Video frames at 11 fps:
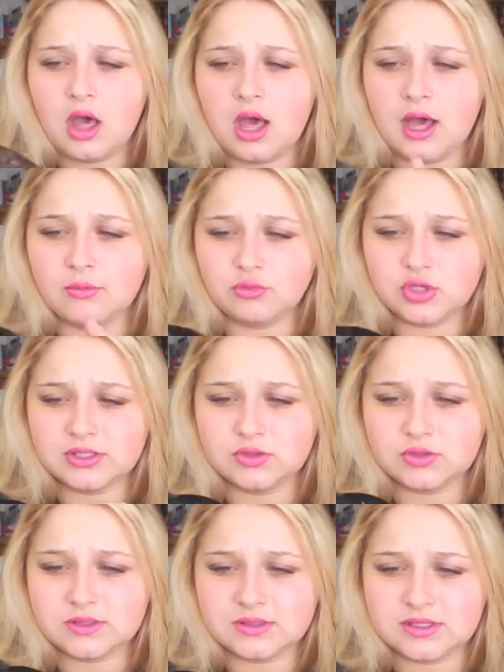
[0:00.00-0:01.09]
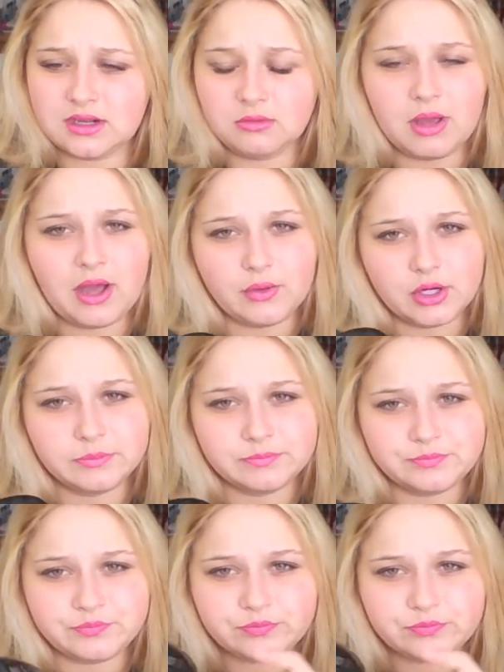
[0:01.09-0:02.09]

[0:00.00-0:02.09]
Translucent Setting Powder,